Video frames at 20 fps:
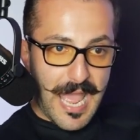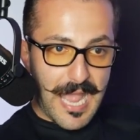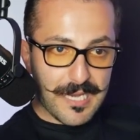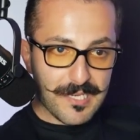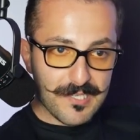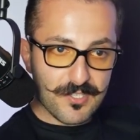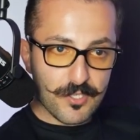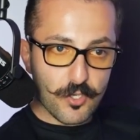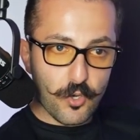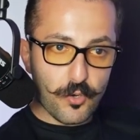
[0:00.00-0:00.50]

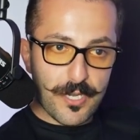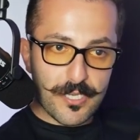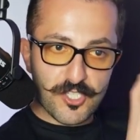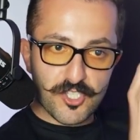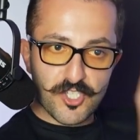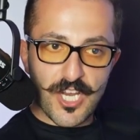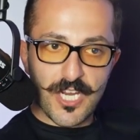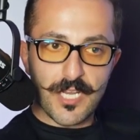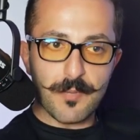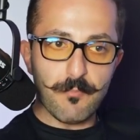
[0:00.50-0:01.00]
X or a
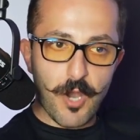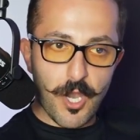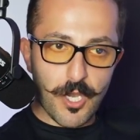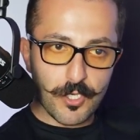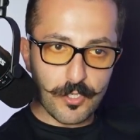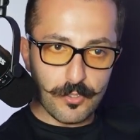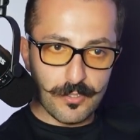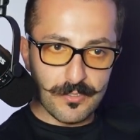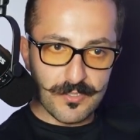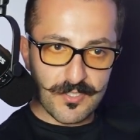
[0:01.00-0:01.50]
check
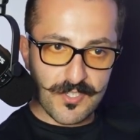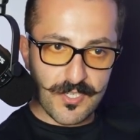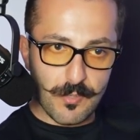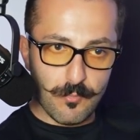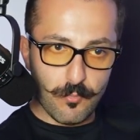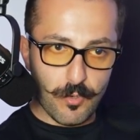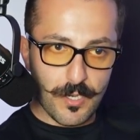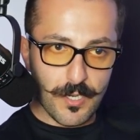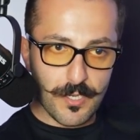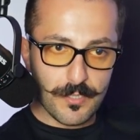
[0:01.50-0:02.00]
mark on
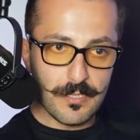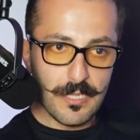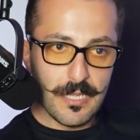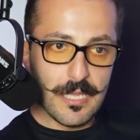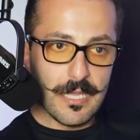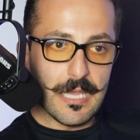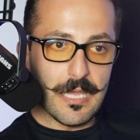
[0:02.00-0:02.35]
someone,